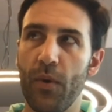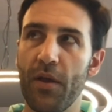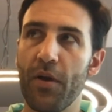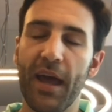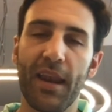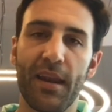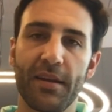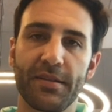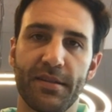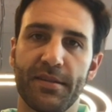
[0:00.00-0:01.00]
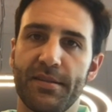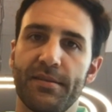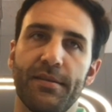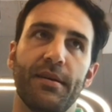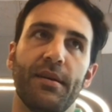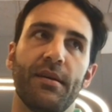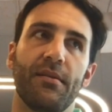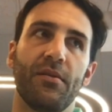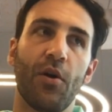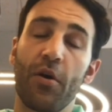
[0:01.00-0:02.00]
We look at it as it's
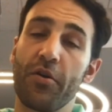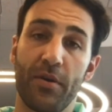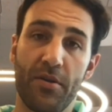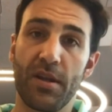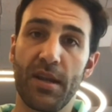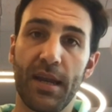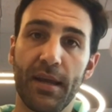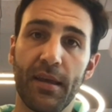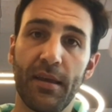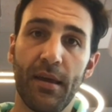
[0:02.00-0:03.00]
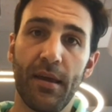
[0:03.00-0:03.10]
largely genetic